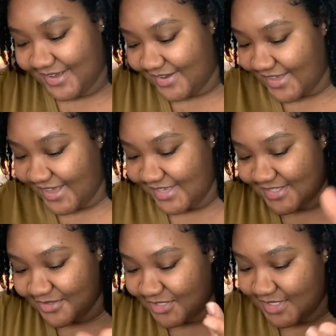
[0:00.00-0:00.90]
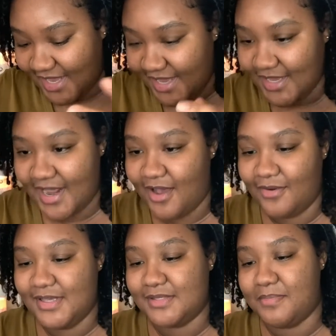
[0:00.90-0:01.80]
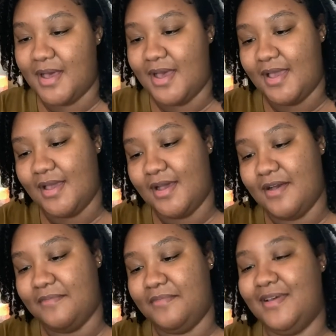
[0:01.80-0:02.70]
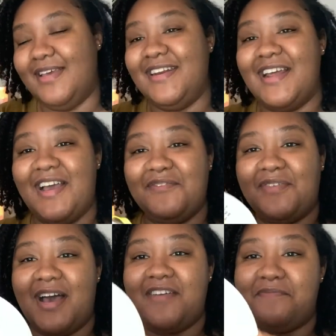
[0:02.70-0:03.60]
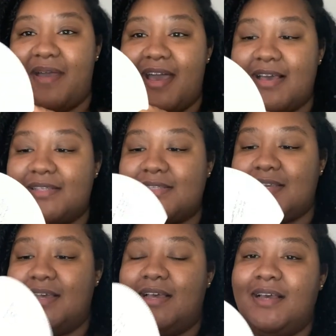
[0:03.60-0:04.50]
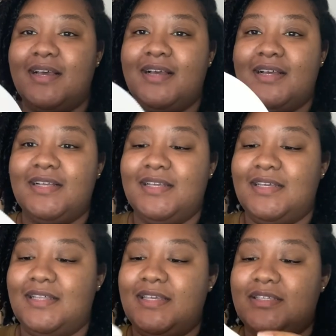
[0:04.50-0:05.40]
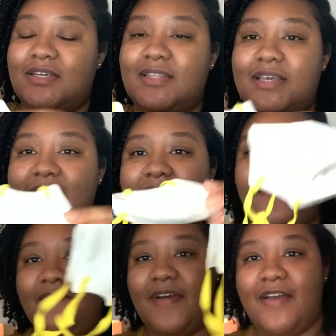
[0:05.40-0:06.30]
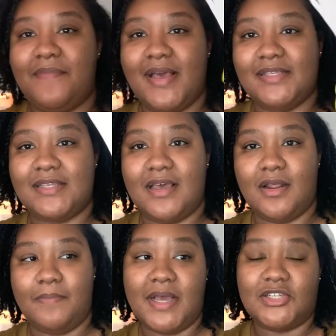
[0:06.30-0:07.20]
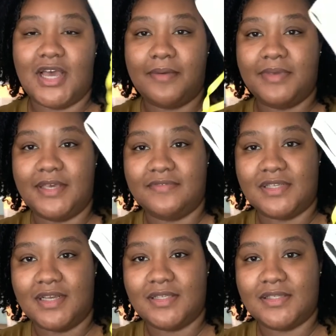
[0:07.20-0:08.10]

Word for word: okay so just hanging out is my um N95 mask these are the N95 masks that my job gives us